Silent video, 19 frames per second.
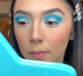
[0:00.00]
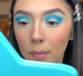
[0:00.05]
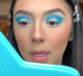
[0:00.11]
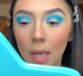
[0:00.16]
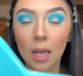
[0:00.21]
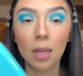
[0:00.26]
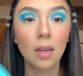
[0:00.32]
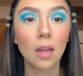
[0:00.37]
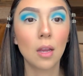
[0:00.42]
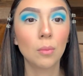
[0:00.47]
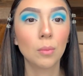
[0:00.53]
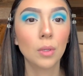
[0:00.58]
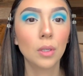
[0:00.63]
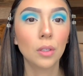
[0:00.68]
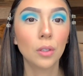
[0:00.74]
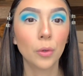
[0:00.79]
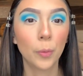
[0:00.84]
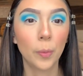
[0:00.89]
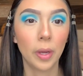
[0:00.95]
And now I'm going to
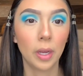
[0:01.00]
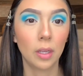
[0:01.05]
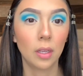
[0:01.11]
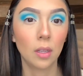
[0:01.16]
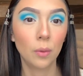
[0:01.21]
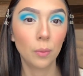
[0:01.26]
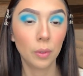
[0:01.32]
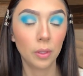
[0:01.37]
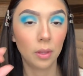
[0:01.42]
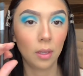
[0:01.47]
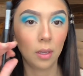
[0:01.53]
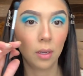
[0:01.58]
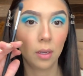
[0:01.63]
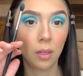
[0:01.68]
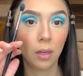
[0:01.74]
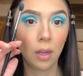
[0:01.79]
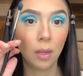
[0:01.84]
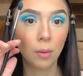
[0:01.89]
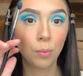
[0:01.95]
go back in with
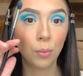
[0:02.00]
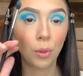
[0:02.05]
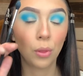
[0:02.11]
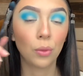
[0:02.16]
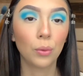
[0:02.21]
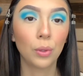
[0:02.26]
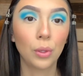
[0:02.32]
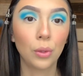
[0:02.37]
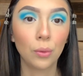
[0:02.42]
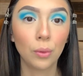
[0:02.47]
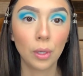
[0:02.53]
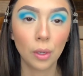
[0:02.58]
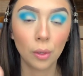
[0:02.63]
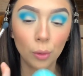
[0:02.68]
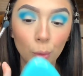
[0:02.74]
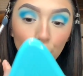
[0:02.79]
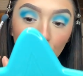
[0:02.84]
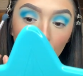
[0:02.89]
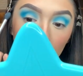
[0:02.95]
that
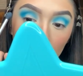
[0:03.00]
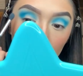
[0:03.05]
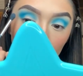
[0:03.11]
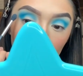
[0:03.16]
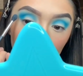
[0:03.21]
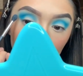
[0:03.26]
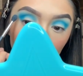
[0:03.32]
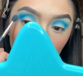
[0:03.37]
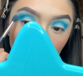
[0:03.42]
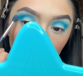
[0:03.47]
M330 brush, and I'm